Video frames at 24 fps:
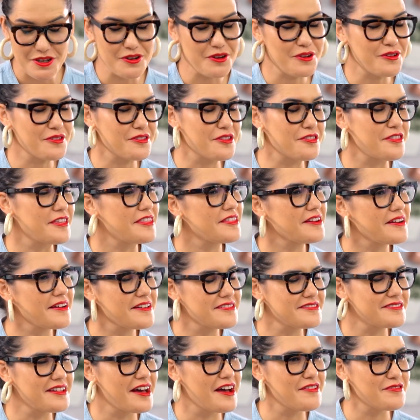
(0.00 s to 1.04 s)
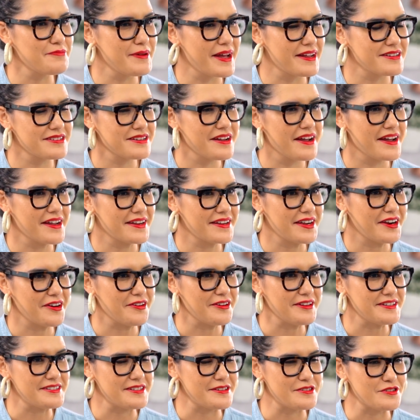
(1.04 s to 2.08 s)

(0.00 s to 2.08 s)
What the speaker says: You know, the thing that I love about Thai curries